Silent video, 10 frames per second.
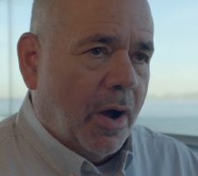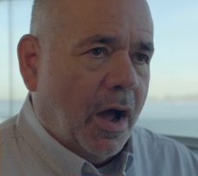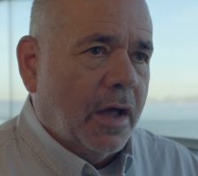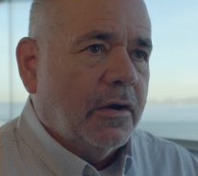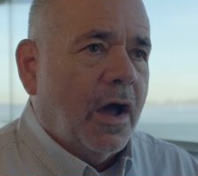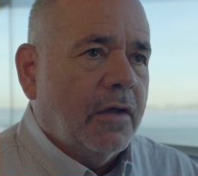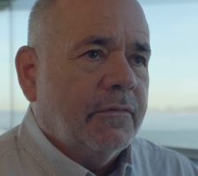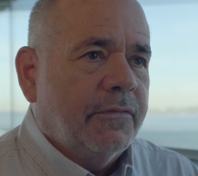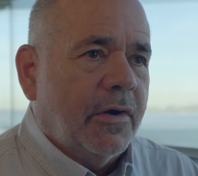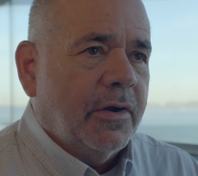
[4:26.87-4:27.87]
on, on
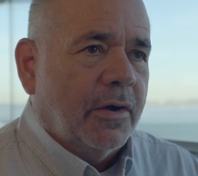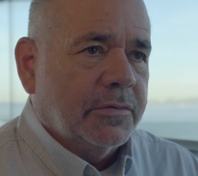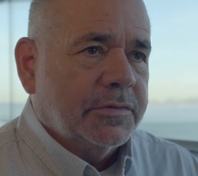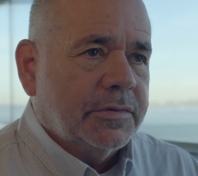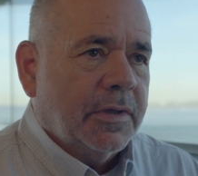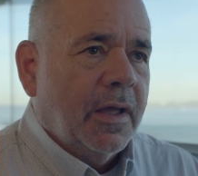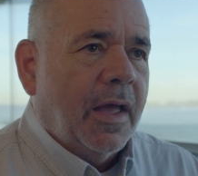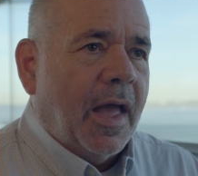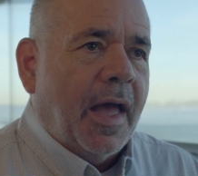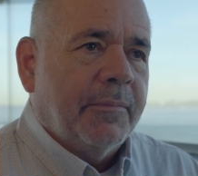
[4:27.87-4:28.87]
photos
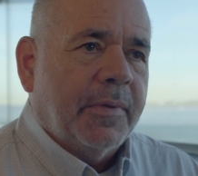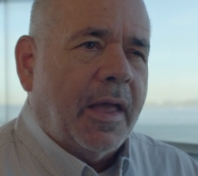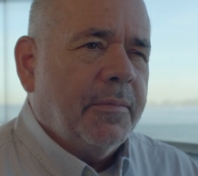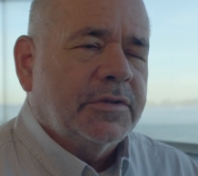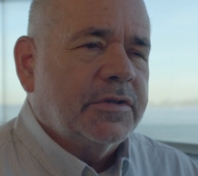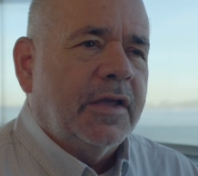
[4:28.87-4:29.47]
and being able to,